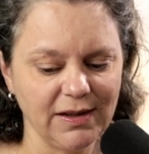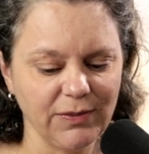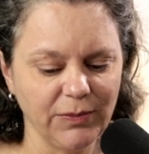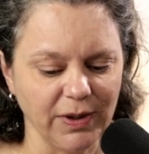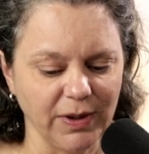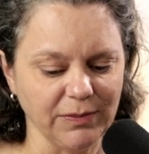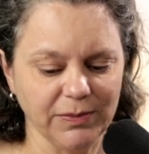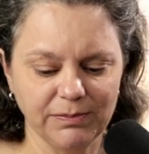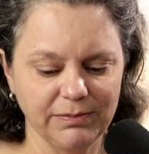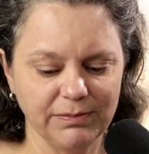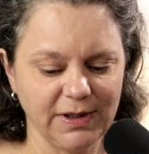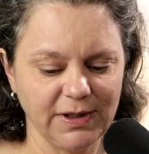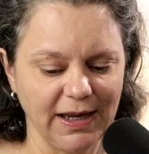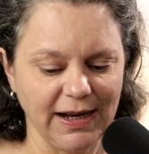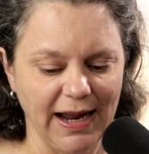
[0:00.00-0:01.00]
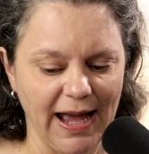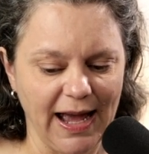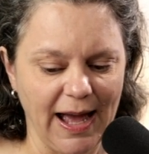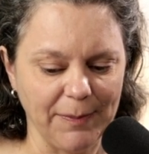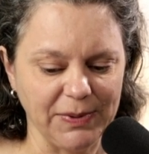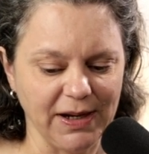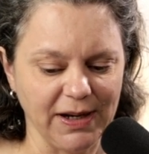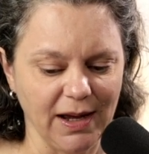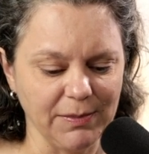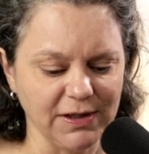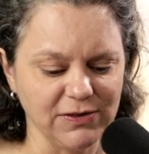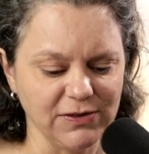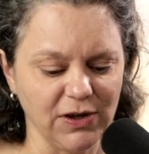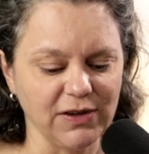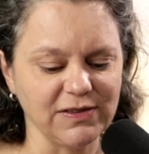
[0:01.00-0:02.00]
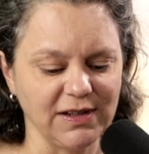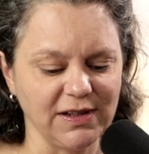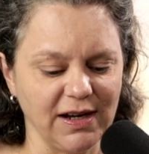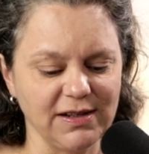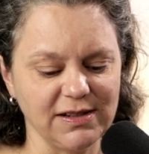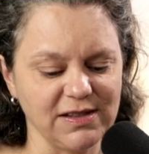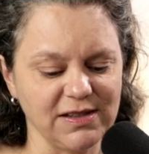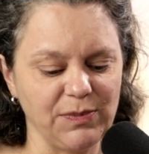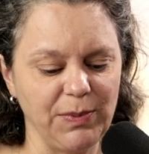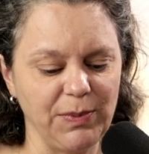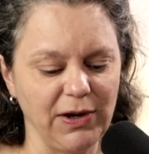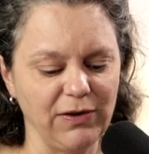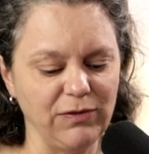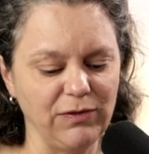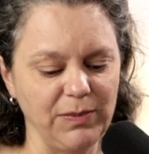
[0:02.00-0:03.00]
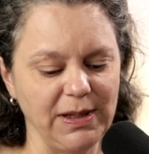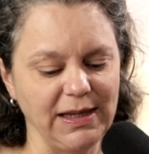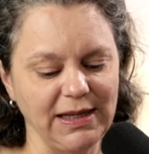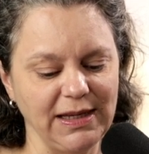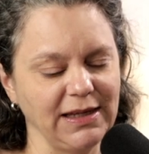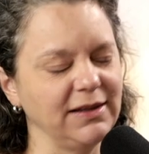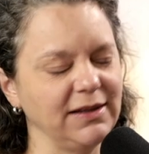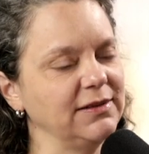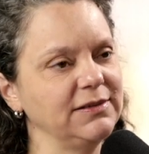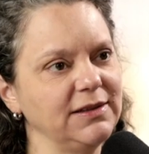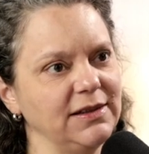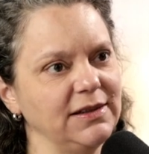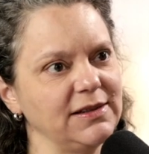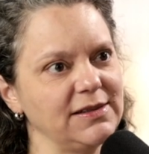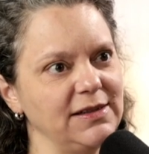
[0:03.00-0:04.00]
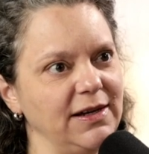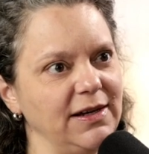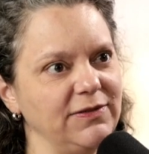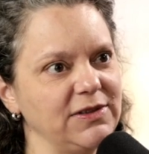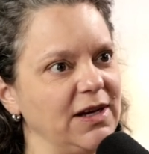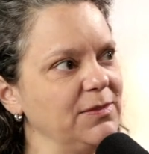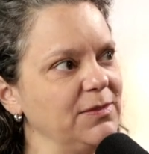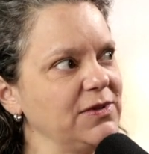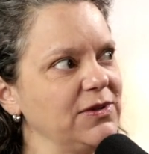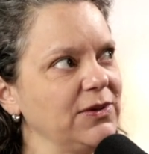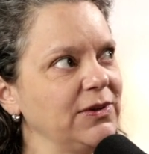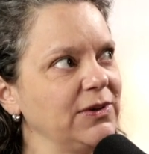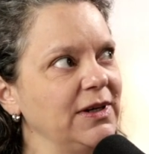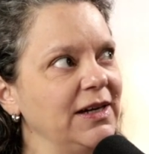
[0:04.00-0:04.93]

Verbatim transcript: what can happen. I'm exhausted. I despair of being healed in this lifetime. So,